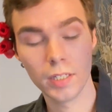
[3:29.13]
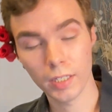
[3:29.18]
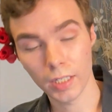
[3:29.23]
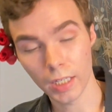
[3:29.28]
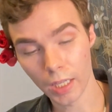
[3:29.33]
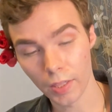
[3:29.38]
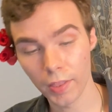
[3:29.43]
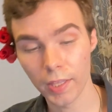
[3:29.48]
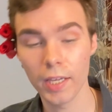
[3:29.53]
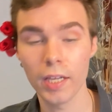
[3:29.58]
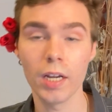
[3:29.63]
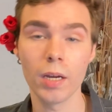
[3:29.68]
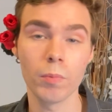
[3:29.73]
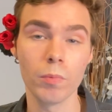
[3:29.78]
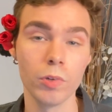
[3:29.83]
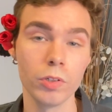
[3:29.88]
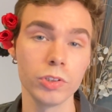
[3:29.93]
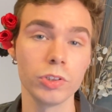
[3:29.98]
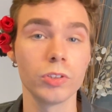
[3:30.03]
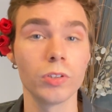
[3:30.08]
And then I'm
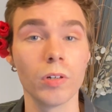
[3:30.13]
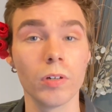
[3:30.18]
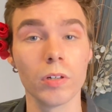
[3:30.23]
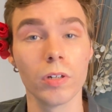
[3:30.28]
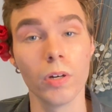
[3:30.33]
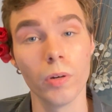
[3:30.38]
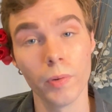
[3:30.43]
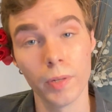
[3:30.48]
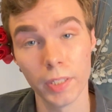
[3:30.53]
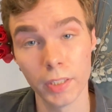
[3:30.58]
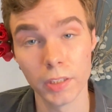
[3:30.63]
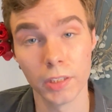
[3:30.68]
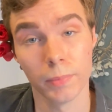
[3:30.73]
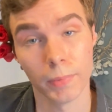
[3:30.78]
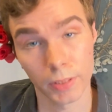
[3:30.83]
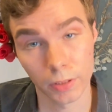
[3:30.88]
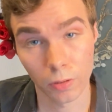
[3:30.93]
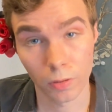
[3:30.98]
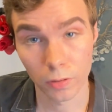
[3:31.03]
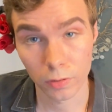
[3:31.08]
going to start going into
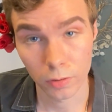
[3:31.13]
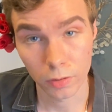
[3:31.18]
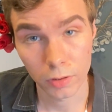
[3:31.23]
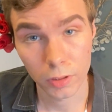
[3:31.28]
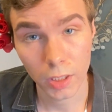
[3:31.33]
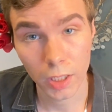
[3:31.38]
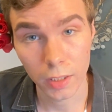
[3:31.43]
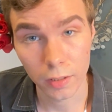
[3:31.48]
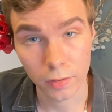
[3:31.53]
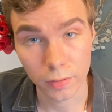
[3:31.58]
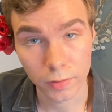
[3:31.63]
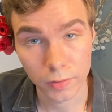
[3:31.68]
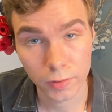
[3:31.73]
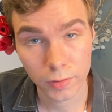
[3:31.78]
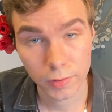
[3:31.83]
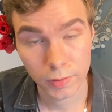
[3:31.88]
my darker colors.